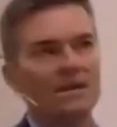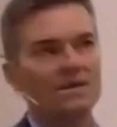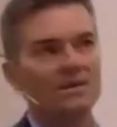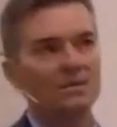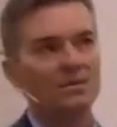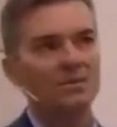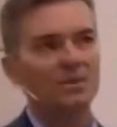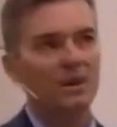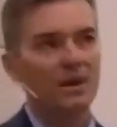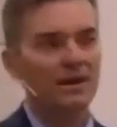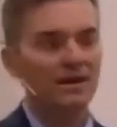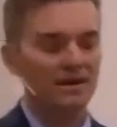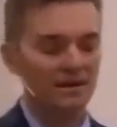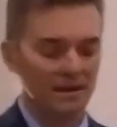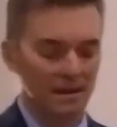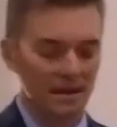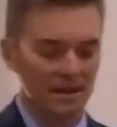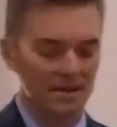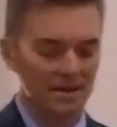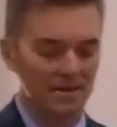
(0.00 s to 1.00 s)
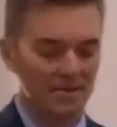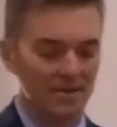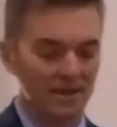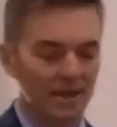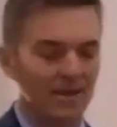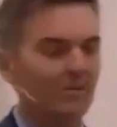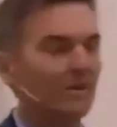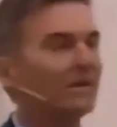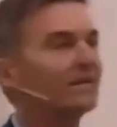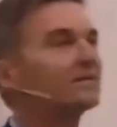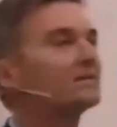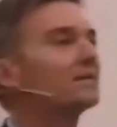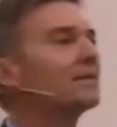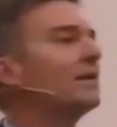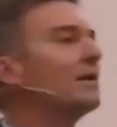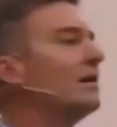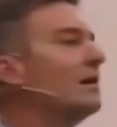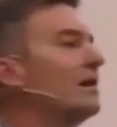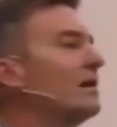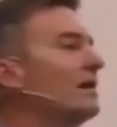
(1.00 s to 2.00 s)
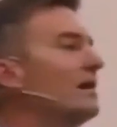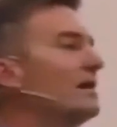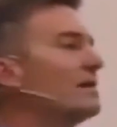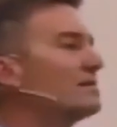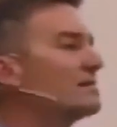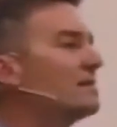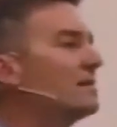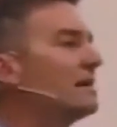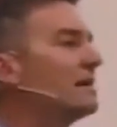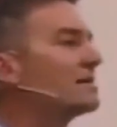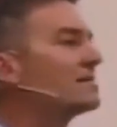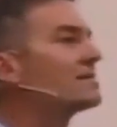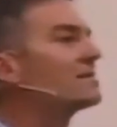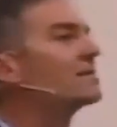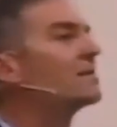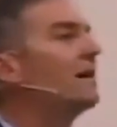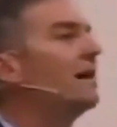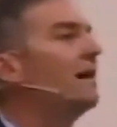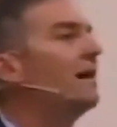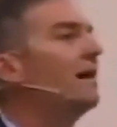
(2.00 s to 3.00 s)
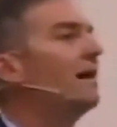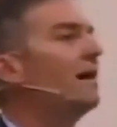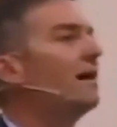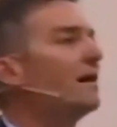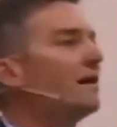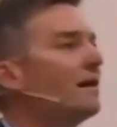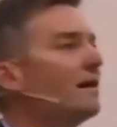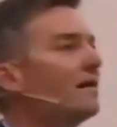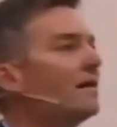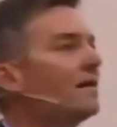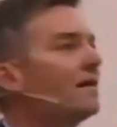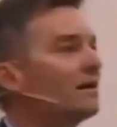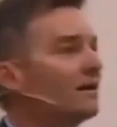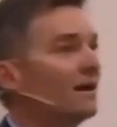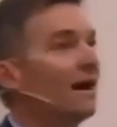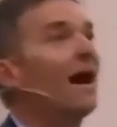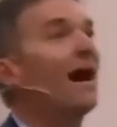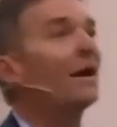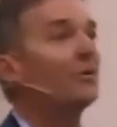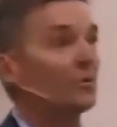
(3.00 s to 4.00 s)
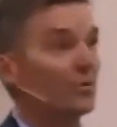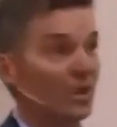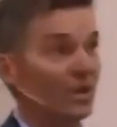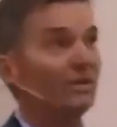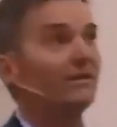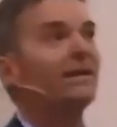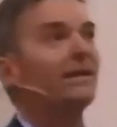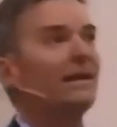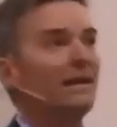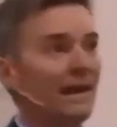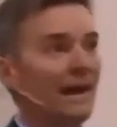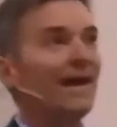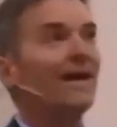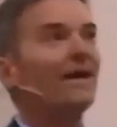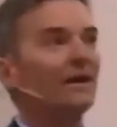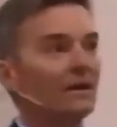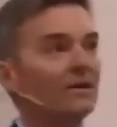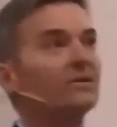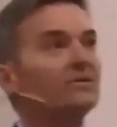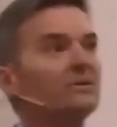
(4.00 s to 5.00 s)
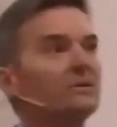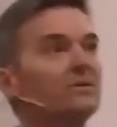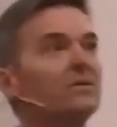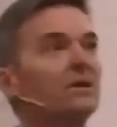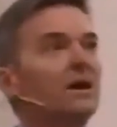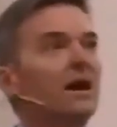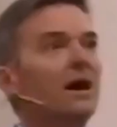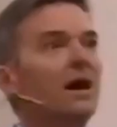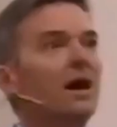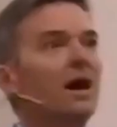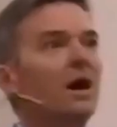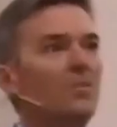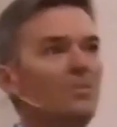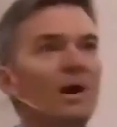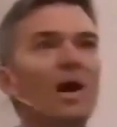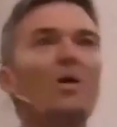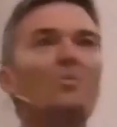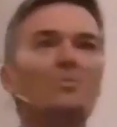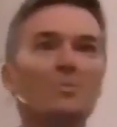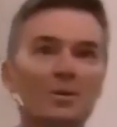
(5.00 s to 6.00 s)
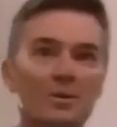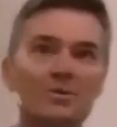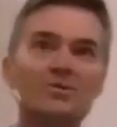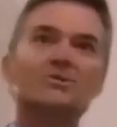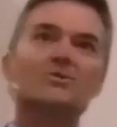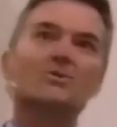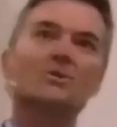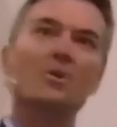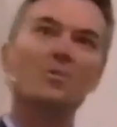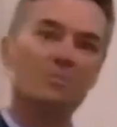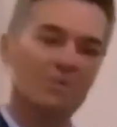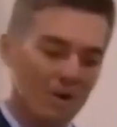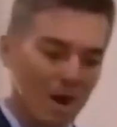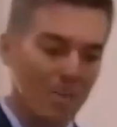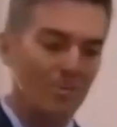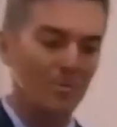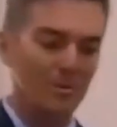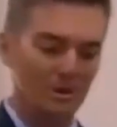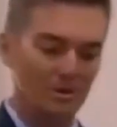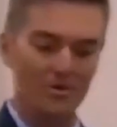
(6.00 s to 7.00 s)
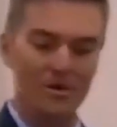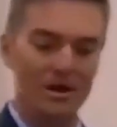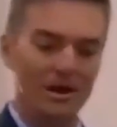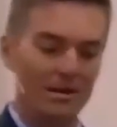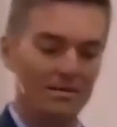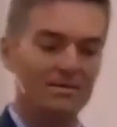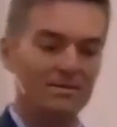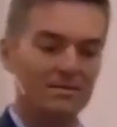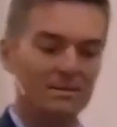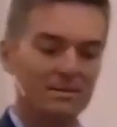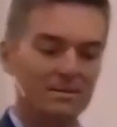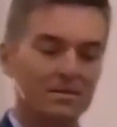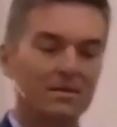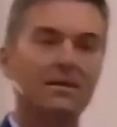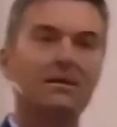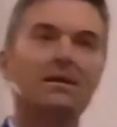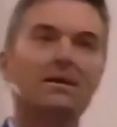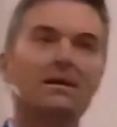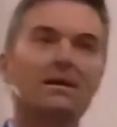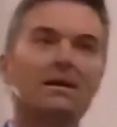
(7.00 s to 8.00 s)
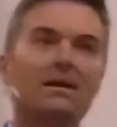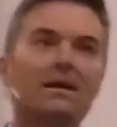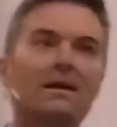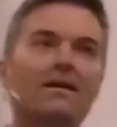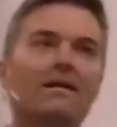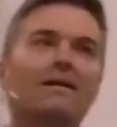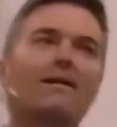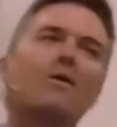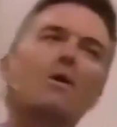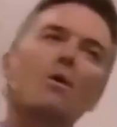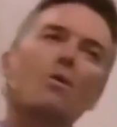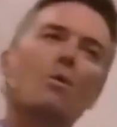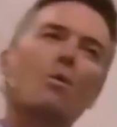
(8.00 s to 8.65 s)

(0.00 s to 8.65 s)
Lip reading: it's implied in the Eighth Commandment. It's this: God really cares about personal property rights. Like,